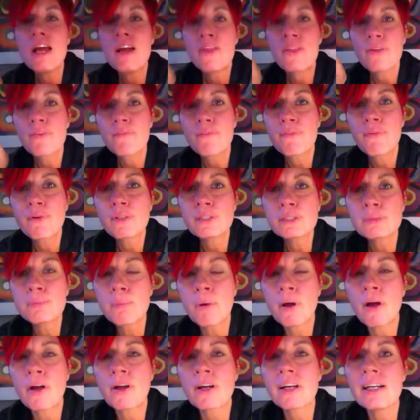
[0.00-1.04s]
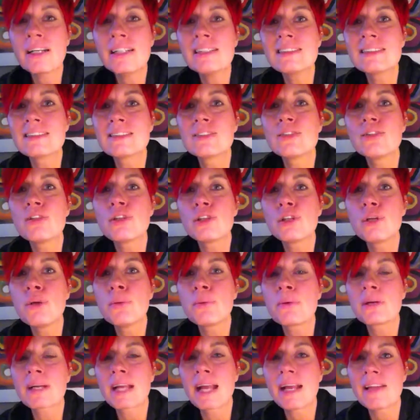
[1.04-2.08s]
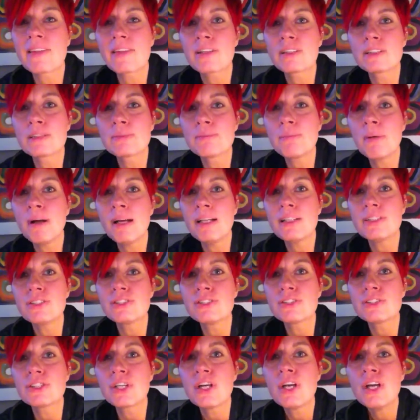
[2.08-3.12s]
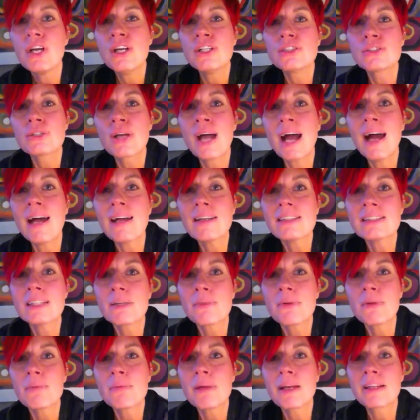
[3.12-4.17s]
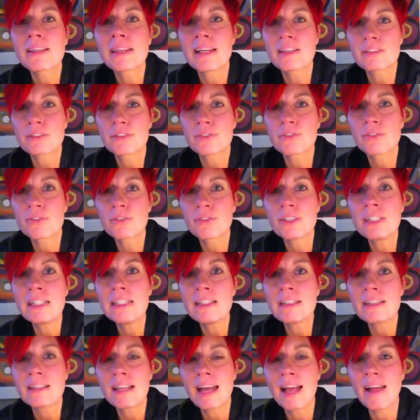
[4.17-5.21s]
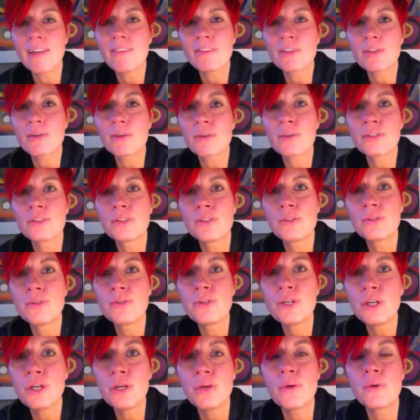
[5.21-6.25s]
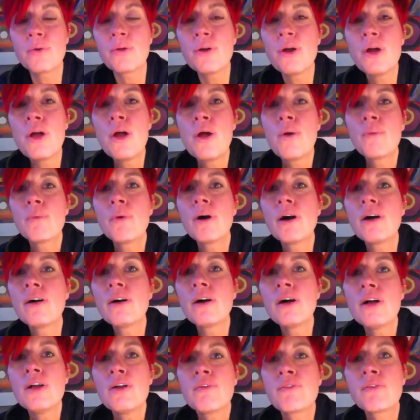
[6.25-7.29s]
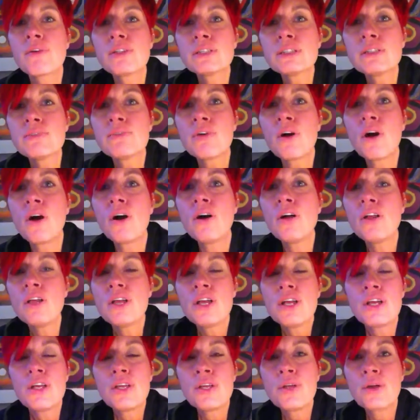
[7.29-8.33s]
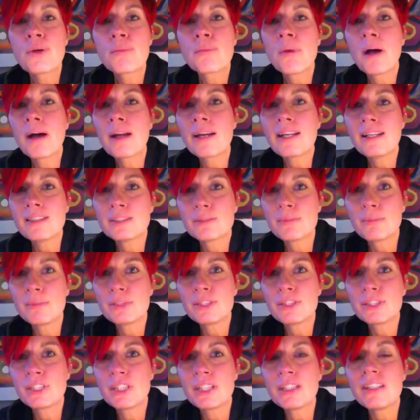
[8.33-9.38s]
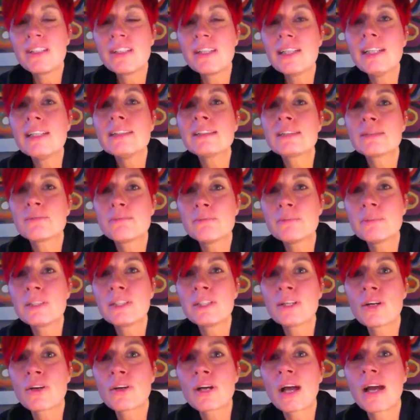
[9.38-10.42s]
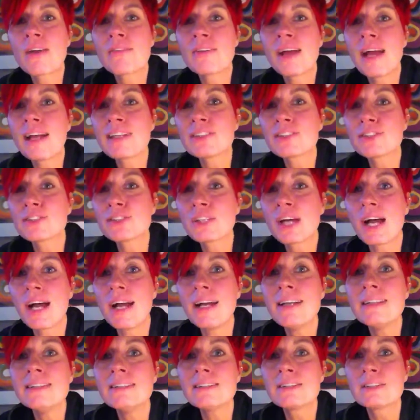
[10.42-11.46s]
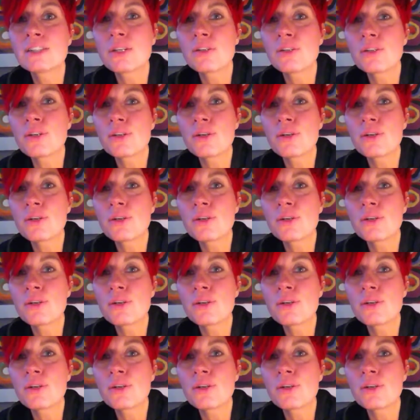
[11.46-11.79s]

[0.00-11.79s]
the first part is to lubricate the sponge. So how does that we make that to real life, to you? Well, first of all, your body is a machine. You need some, kind of exercise so